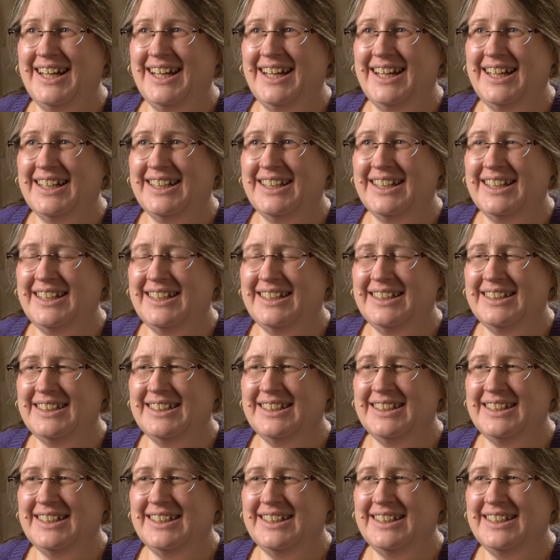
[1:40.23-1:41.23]
And
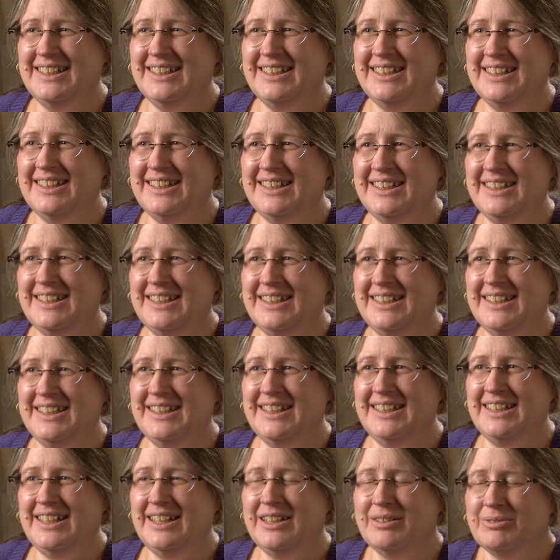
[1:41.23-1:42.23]

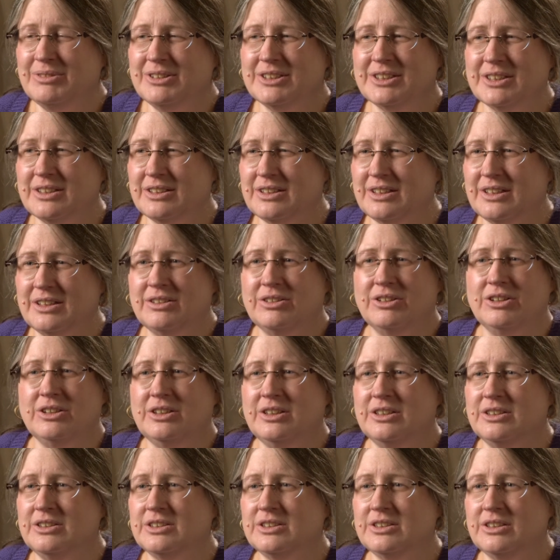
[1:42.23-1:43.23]
it was a good
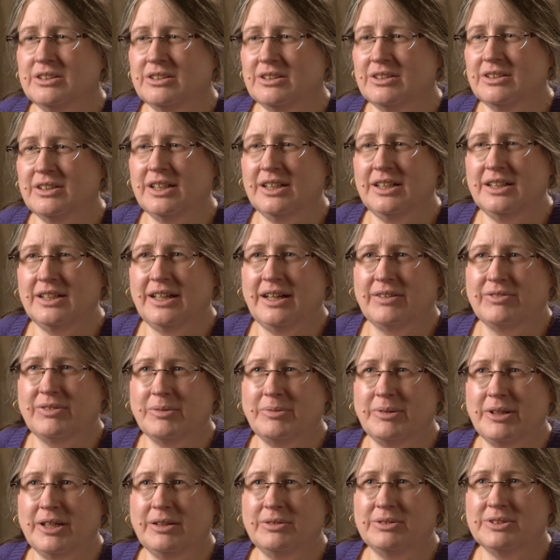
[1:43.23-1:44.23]
concern.
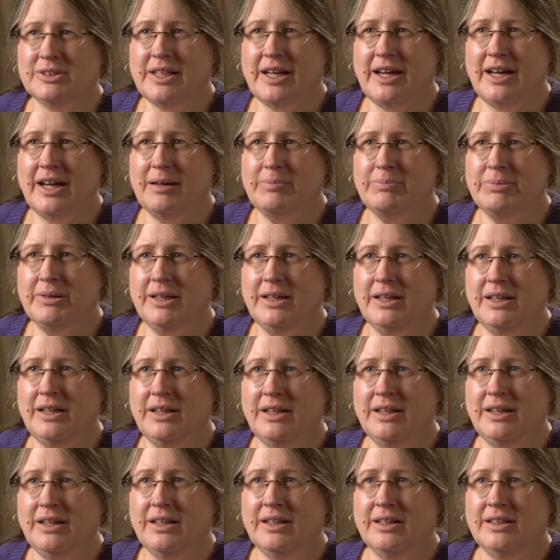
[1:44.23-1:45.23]
Everybody was
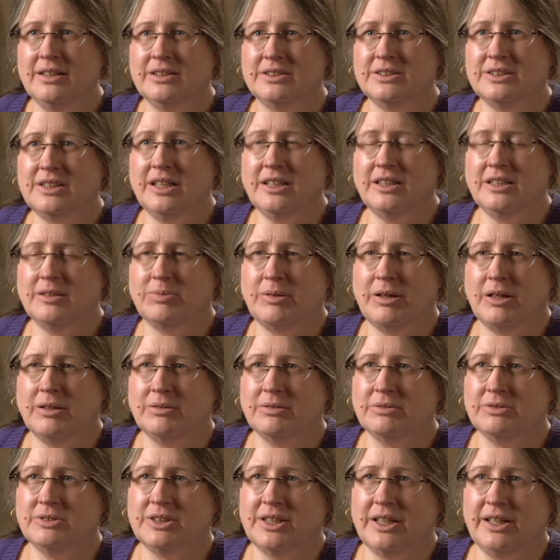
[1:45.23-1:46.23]
happy, State
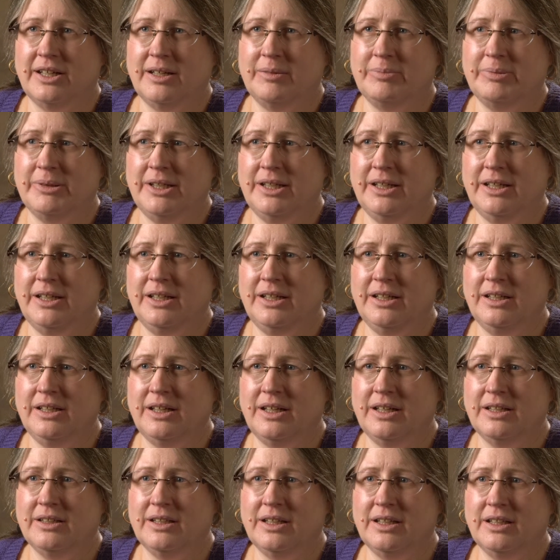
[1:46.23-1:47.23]
Department was happy,
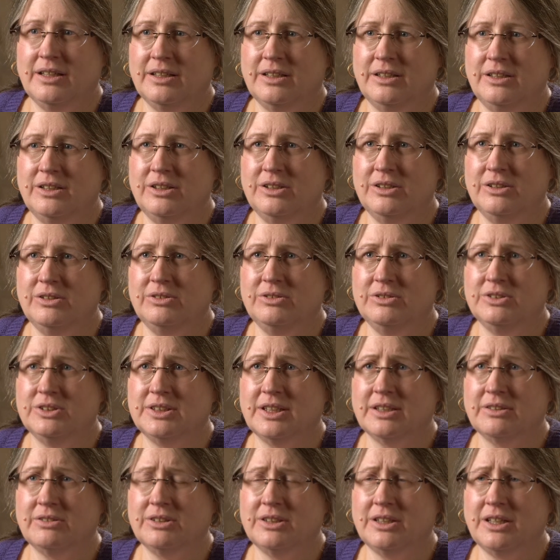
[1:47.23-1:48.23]
and then the new
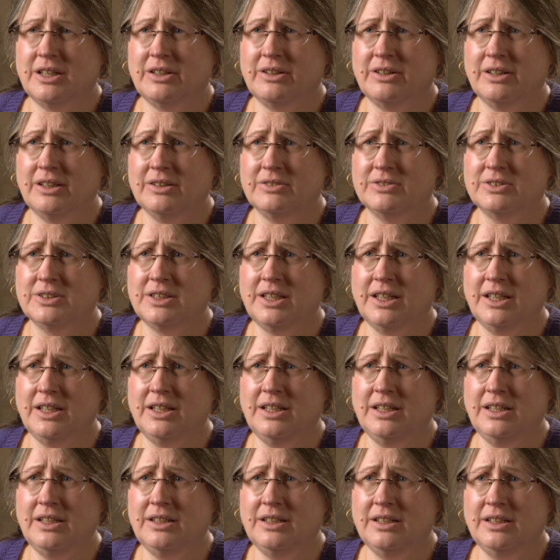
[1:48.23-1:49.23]
Secretary of
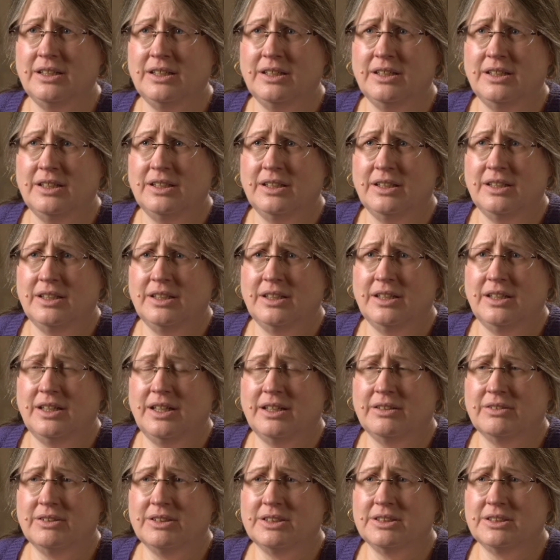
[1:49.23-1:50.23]
State,
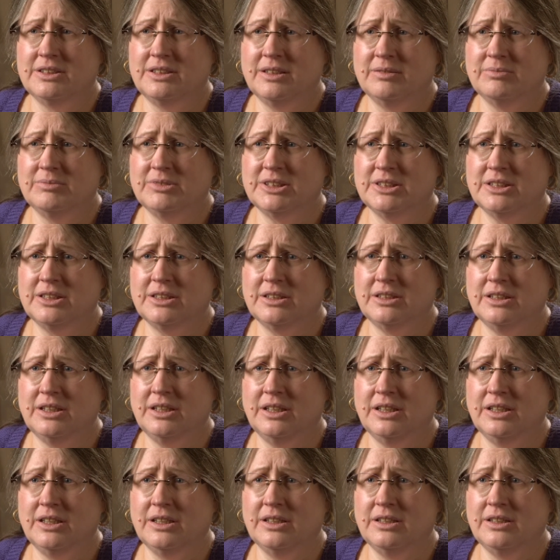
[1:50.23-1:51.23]
Henry Stimson,
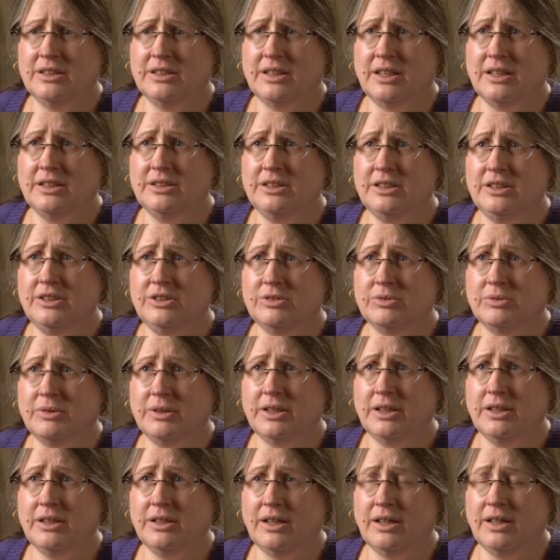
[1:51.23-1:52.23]
in
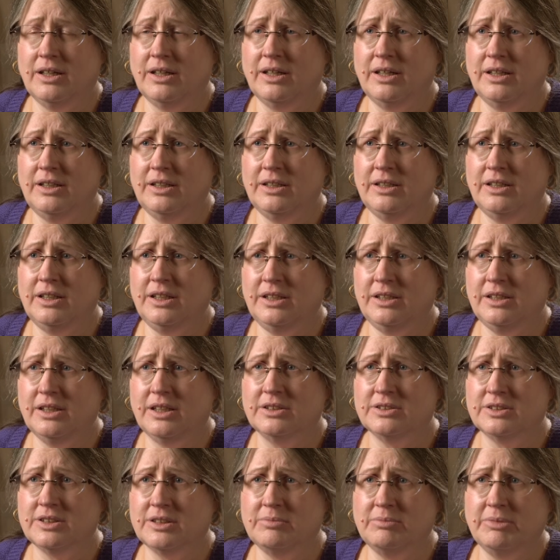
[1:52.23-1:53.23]
1929, and he
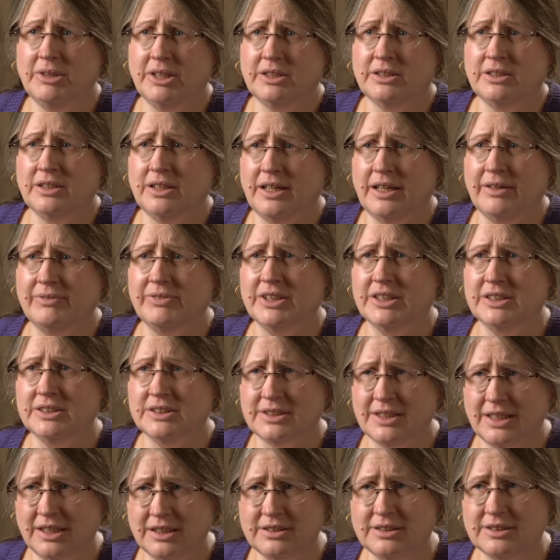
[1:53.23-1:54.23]
does admit to having
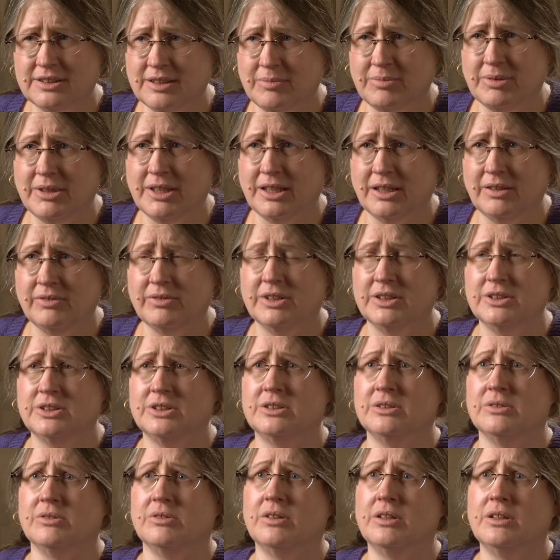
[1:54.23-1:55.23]
said something of this
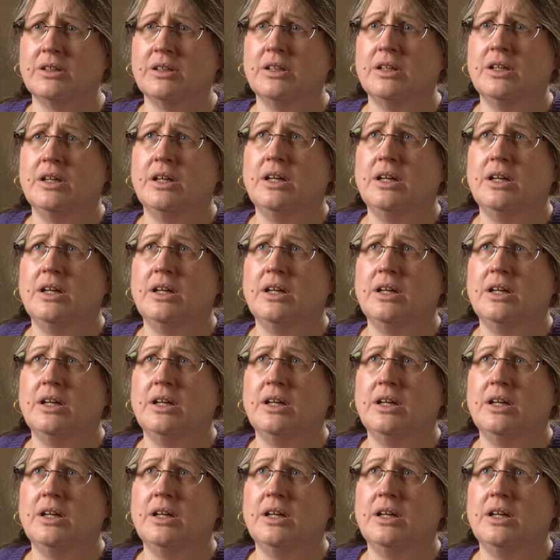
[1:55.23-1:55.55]
sort.